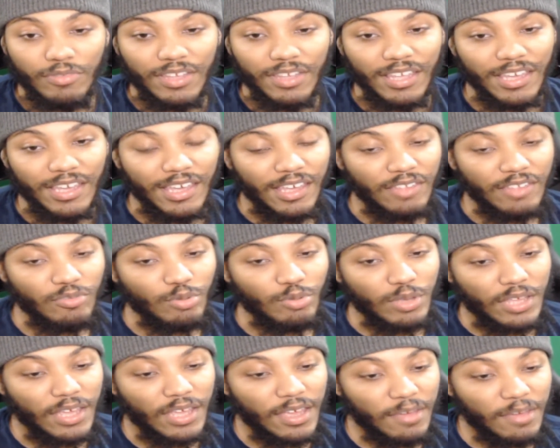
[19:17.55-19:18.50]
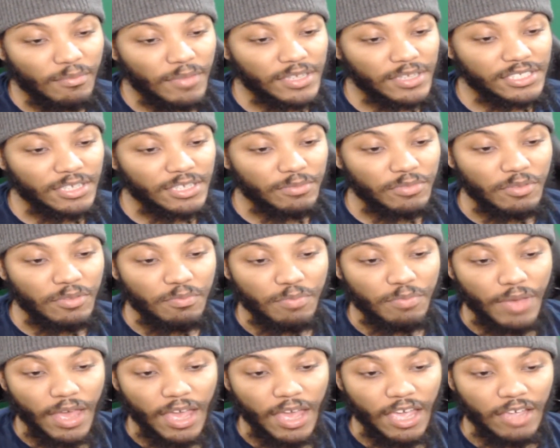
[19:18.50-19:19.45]
can't mess up the
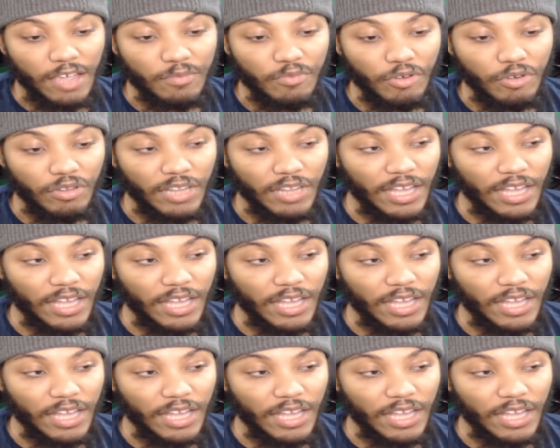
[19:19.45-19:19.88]
bag, bro.